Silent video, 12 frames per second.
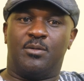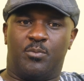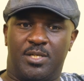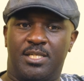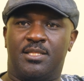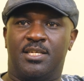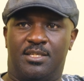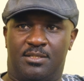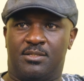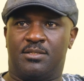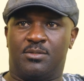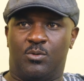The way
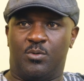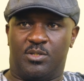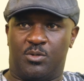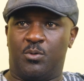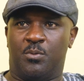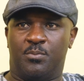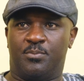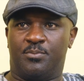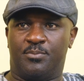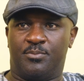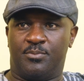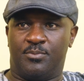things always go.
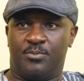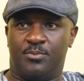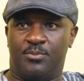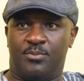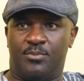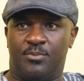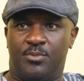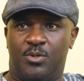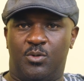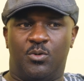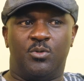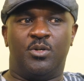
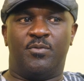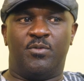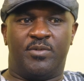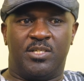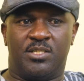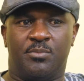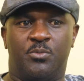You know, have you reached a